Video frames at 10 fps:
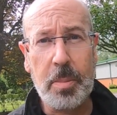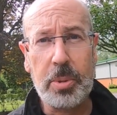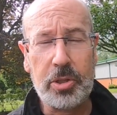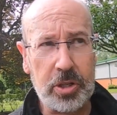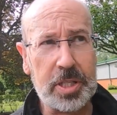
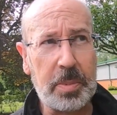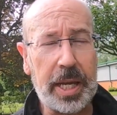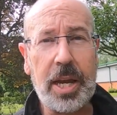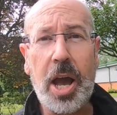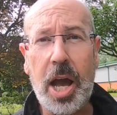but trust
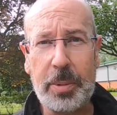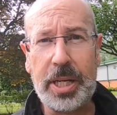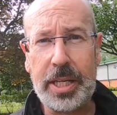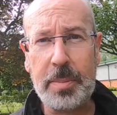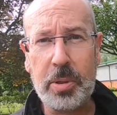me, I'm going
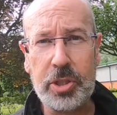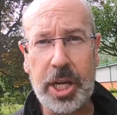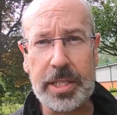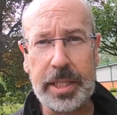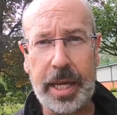to keep on
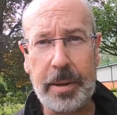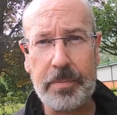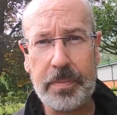chasing it.